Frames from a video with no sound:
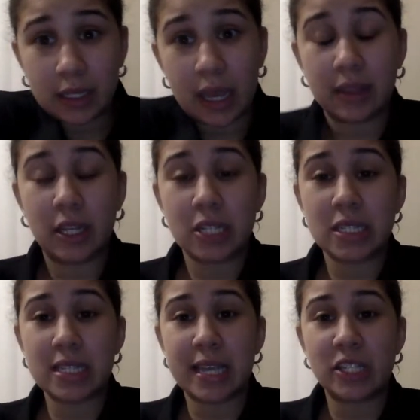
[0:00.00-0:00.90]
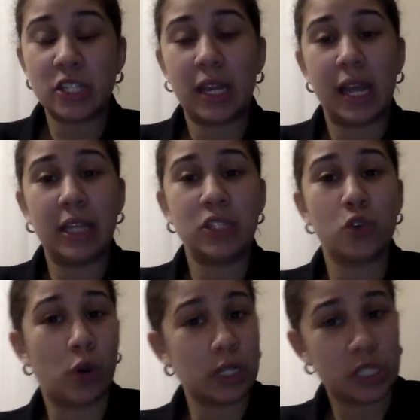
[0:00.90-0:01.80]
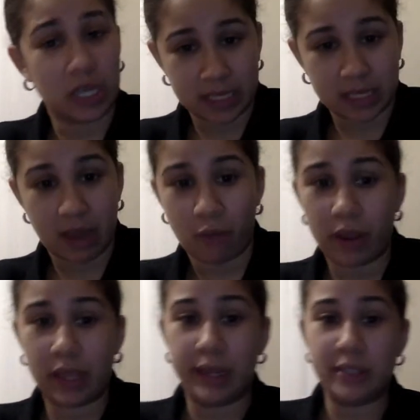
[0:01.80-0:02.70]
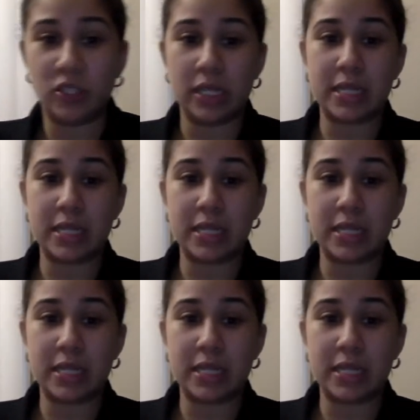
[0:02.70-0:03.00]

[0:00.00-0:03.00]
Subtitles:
and there's a section in Georgia state regulation.